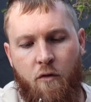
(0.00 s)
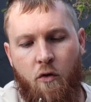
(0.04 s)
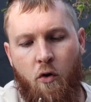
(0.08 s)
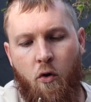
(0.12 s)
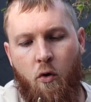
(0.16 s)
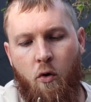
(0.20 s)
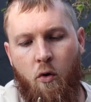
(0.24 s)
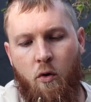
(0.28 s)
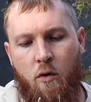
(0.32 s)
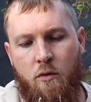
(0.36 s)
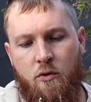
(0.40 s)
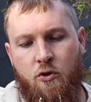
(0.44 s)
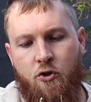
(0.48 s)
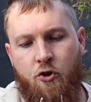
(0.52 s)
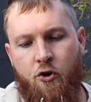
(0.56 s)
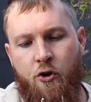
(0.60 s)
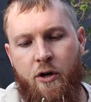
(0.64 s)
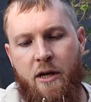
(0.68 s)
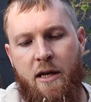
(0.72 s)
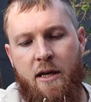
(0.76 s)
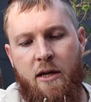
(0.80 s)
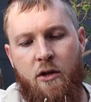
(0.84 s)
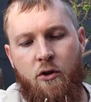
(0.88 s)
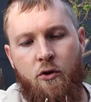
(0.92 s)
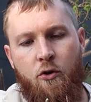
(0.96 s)
your
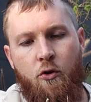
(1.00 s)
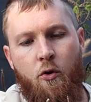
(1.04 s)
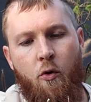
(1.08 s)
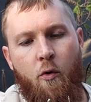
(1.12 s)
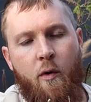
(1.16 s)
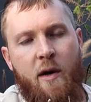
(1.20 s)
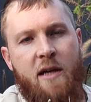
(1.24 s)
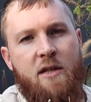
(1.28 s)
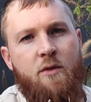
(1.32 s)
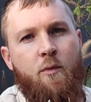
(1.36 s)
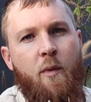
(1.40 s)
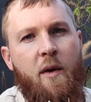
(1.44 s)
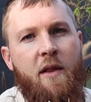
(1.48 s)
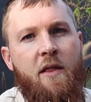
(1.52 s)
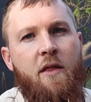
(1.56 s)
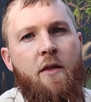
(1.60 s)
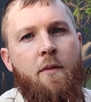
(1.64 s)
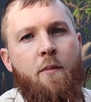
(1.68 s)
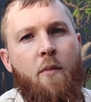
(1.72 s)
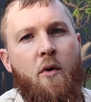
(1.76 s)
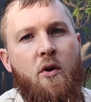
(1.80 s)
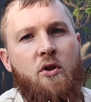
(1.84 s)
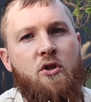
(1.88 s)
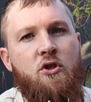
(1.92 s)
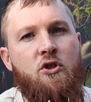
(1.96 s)
tree, you always want the
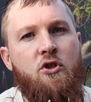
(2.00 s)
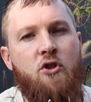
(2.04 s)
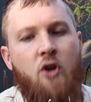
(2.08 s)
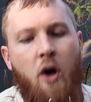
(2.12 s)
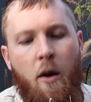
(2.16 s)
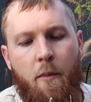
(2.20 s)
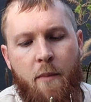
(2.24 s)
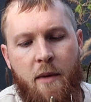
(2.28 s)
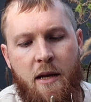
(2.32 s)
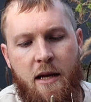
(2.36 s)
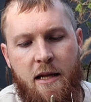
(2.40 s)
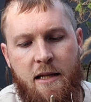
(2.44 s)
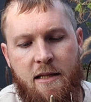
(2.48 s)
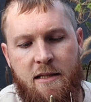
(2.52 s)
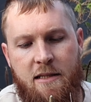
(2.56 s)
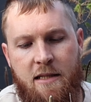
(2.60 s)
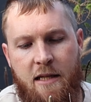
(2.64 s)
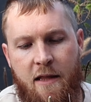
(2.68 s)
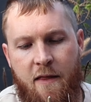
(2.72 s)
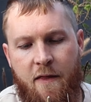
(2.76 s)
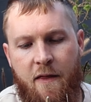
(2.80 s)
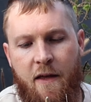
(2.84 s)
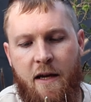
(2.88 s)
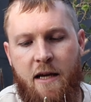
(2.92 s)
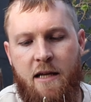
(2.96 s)
most dominant,
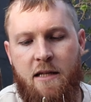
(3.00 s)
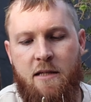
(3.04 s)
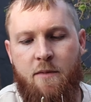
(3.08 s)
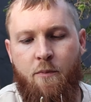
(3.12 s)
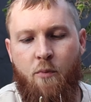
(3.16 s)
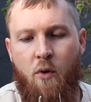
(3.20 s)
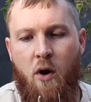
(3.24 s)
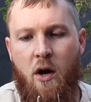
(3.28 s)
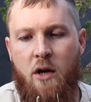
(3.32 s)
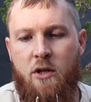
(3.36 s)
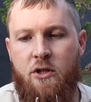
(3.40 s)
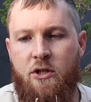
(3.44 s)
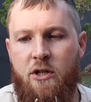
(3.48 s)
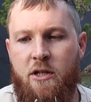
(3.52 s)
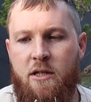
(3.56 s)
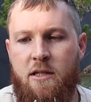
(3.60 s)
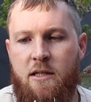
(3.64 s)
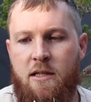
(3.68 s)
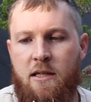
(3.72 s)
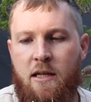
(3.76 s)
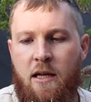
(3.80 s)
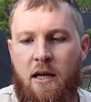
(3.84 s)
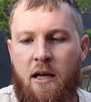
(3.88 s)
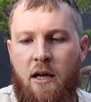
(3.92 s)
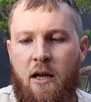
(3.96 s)
thickest
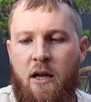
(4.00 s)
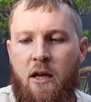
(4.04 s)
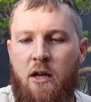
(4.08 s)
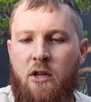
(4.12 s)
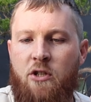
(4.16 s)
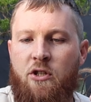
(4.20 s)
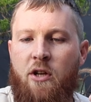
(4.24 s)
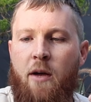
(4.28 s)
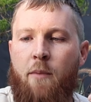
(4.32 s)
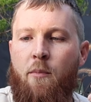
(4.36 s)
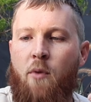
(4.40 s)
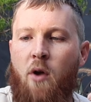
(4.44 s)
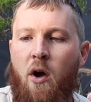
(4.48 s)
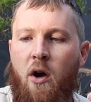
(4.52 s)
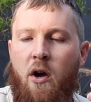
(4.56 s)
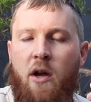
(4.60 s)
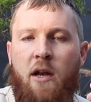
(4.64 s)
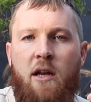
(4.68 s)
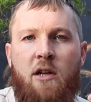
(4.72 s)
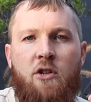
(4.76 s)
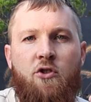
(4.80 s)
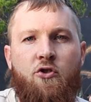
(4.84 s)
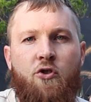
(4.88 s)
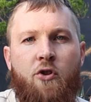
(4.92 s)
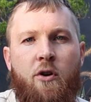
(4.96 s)
branches. So I'm not going
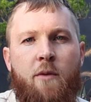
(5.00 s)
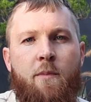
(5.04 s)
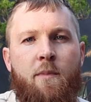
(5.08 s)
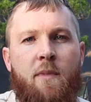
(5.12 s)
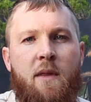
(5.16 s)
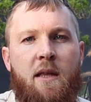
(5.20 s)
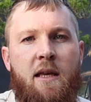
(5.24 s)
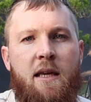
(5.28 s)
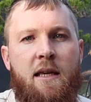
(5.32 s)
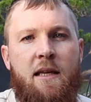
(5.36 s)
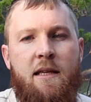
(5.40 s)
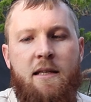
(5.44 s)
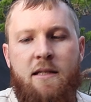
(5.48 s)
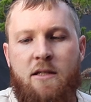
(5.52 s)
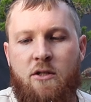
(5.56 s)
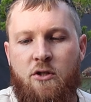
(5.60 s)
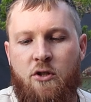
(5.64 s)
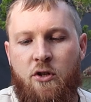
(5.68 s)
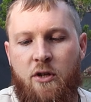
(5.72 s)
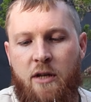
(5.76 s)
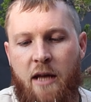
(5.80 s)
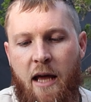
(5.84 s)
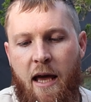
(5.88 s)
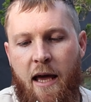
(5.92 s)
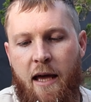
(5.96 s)
to trim these
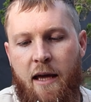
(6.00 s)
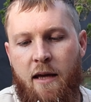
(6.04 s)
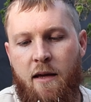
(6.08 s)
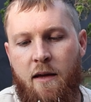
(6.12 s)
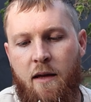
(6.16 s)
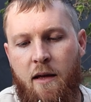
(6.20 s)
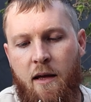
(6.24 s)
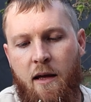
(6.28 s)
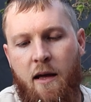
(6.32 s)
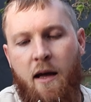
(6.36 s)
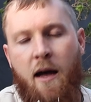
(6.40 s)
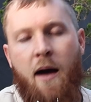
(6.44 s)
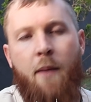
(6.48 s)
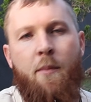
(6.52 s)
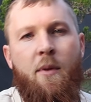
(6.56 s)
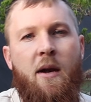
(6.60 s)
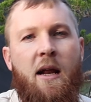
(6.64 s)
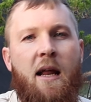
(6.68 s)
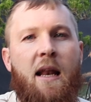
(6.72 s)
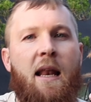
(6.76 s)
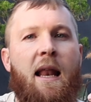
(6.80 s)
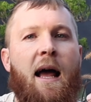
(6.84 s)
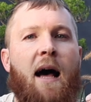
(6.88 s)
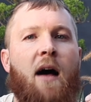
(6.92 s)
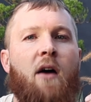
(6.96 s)
today. I'm going
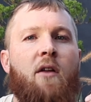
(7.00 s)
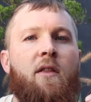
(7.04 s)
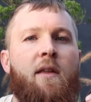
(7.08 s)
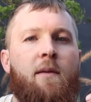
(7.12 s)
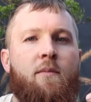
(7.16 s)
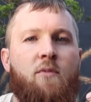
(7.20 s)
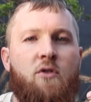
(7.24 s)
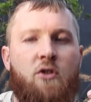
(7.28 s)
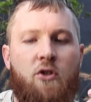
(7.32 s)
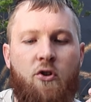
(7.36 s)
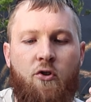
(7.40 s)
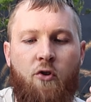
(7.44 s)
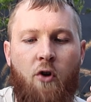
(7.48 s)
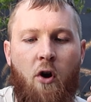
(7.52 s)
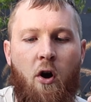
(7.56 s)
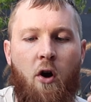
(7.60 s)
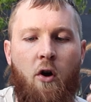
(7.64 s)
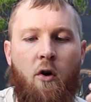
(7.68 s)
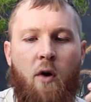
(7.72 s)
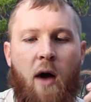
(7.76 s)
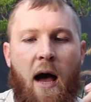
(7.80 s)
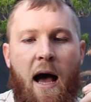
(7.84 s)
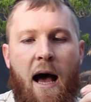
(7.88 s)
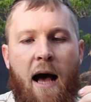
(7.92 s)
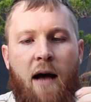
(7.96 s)
to allow them to
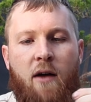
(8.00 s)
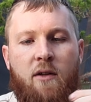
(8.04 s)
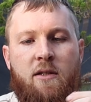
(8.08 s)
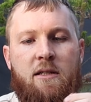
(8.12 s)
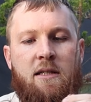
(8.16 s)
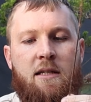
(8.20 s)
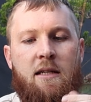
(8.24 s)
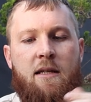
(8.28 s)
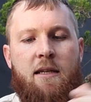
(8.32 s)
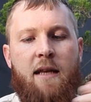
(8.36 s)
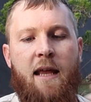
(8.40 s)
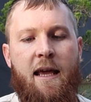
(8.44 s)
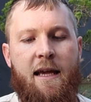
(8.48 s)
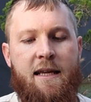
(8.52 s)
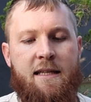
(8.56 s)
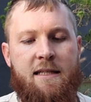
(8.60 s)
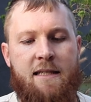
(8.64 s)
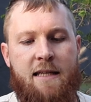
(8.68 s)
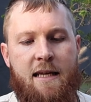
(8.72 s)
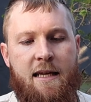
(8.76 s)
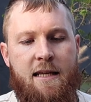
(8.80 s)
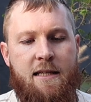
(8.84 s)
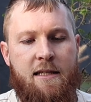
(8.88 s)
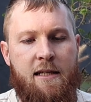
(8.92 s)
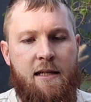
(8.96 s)
grow out next
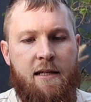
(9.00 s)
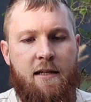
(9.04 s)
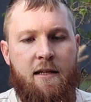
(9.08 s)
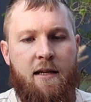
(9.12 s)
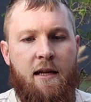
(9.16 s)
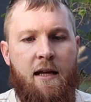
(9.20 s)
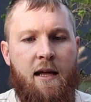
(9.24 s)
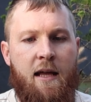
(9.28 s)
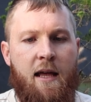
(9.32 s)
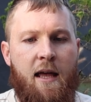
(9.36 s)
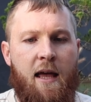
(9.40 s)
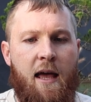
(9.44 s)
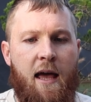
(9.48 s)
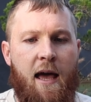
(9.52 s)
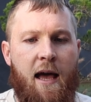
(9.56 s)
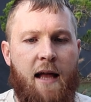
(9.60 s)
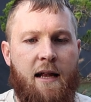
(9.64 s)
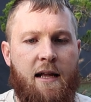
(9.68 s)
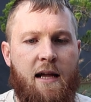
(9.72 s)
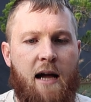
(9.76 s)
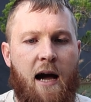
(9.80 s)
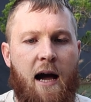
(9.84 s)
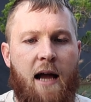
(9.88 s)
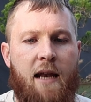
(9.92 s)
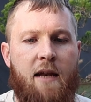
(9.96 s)
season,
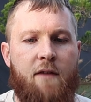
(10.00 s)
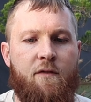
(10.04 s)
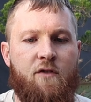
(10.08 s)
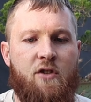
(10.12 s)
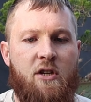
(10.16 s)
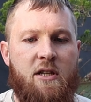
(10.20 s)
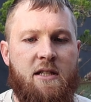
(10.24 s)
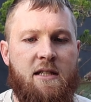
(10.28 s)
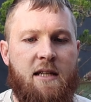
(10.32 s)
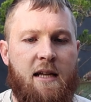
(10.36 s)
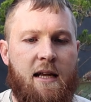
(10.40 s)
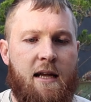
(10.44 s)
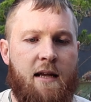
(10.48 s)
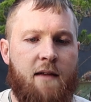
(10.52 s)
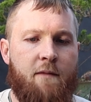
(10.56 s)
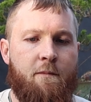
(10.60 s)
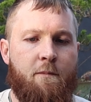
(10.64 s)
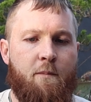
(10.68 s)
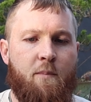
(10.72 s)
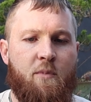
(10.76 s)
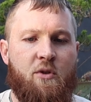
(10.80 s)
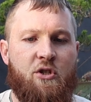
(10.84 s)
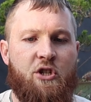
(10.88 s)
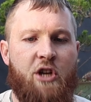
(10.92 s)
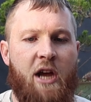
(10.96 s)
and kind of just a
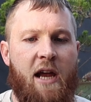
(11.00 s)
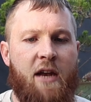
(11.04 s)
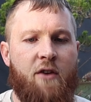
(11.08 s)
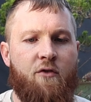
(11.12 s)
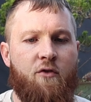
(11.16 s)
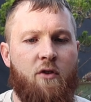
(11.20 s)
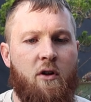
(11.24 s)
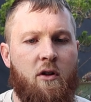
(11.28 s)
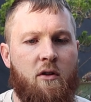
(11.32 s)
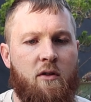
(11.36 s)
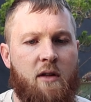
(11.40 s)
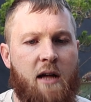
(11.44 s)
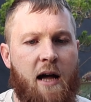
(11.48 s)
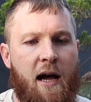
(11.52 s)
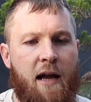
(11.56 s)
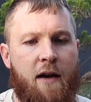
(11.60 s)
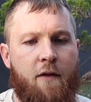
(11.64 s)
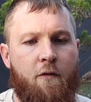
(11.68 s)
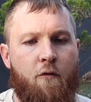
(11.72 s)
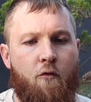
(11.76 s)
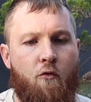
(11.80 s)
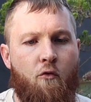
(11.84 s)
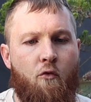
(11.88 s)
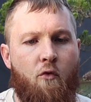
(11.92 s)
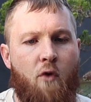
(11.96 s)
general kind
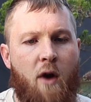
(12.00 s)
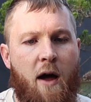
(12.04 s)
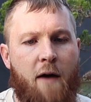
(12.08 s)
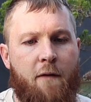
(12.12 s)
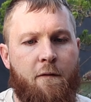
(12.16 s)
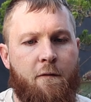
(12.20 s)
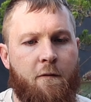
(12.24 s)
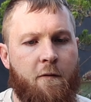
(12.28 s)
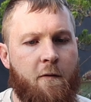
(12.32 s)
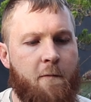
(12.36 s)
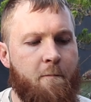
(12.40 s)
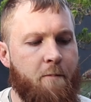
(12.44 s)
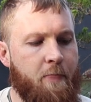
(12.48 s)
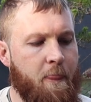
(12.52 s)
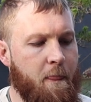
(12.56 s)
of rough